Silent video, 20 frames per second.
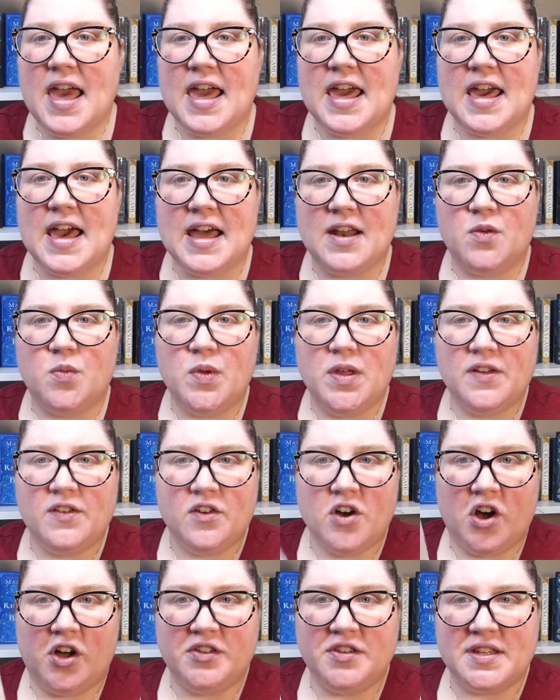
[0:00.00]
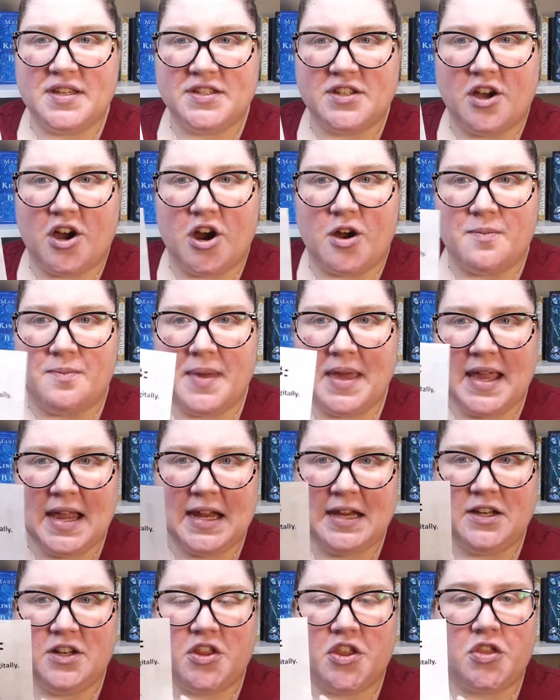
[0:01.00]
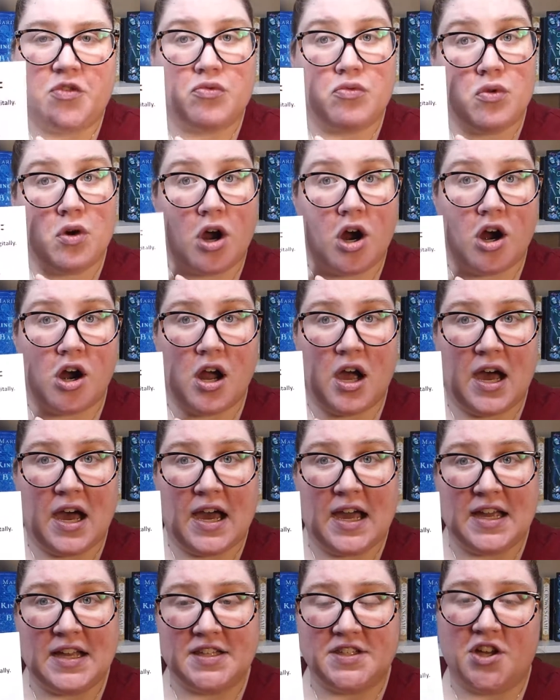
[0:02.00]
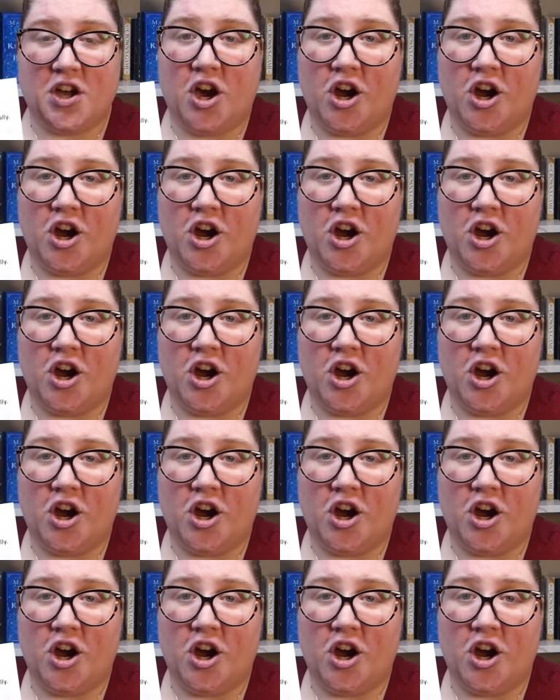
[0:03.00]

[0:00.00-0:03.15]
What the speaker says: And we've called this our Maine Through Our Eyes